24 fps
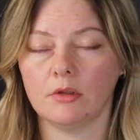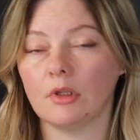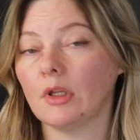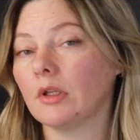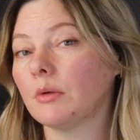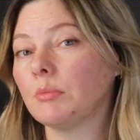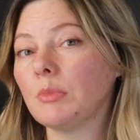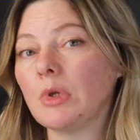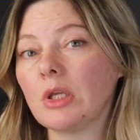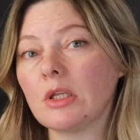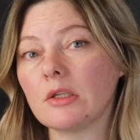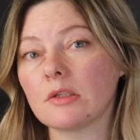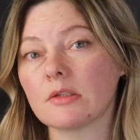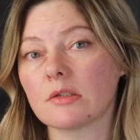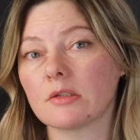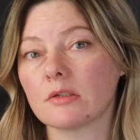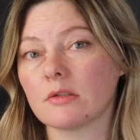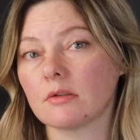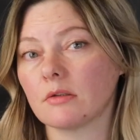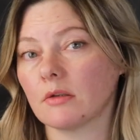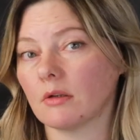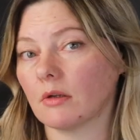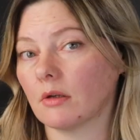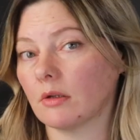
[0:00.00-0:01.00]
That
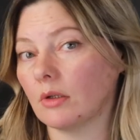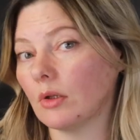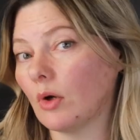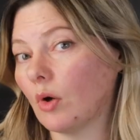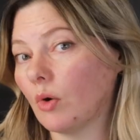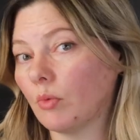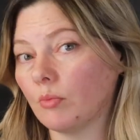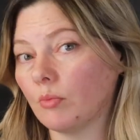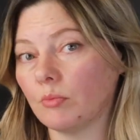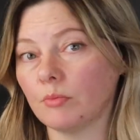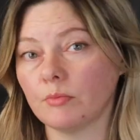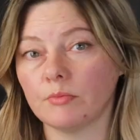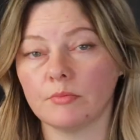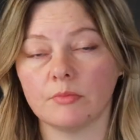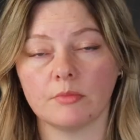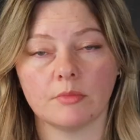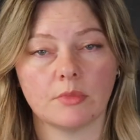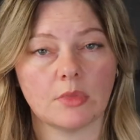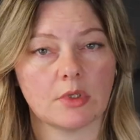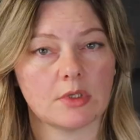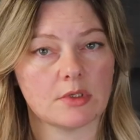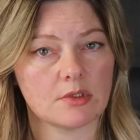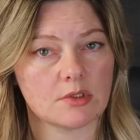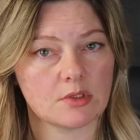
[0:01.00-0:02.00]
means GNOME,
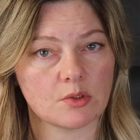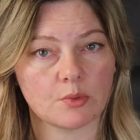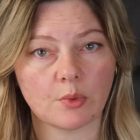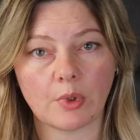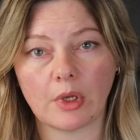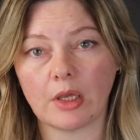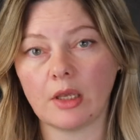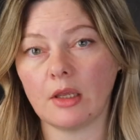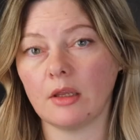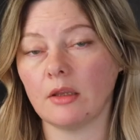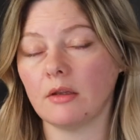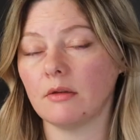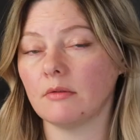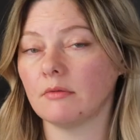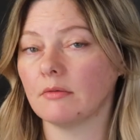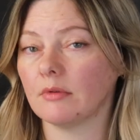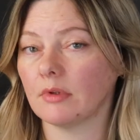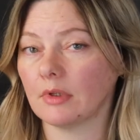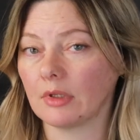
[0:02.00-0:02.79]
Sway,